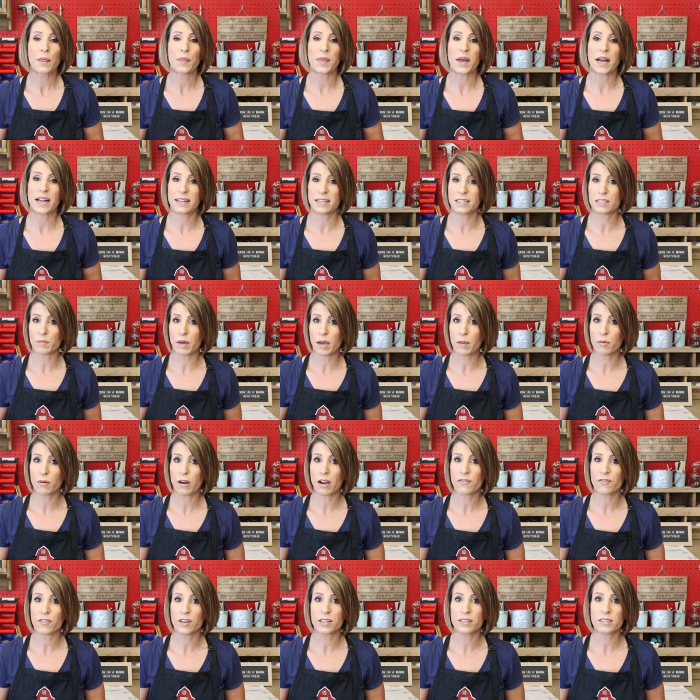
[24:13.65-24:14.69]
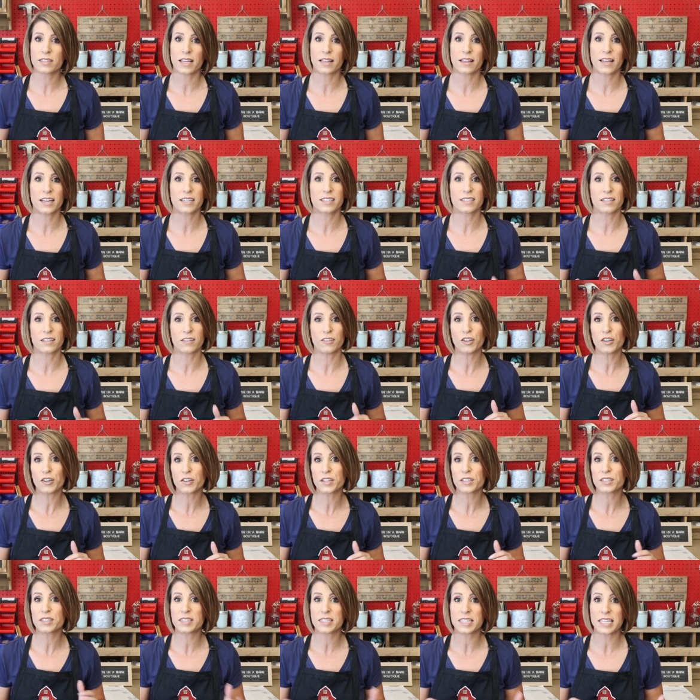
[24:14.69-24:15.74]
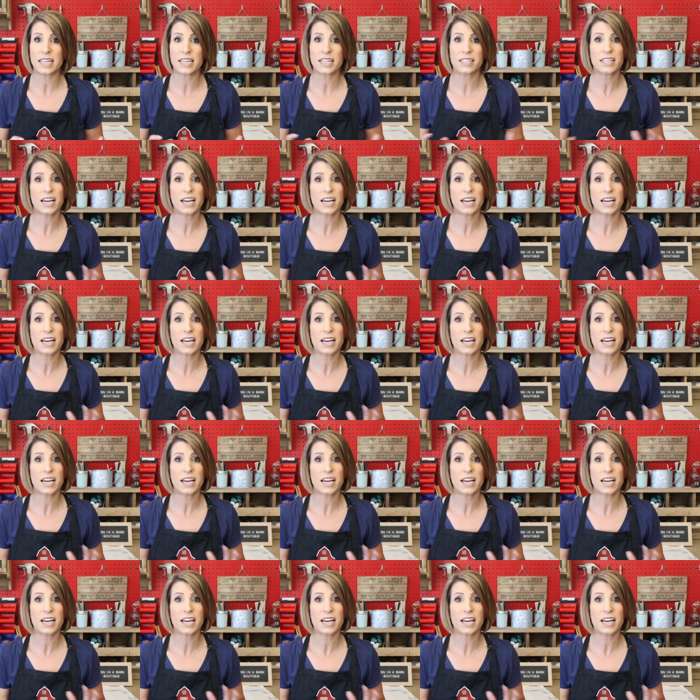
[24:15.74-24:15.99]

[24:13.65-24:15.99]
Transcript: That is my preference. I like to look, see,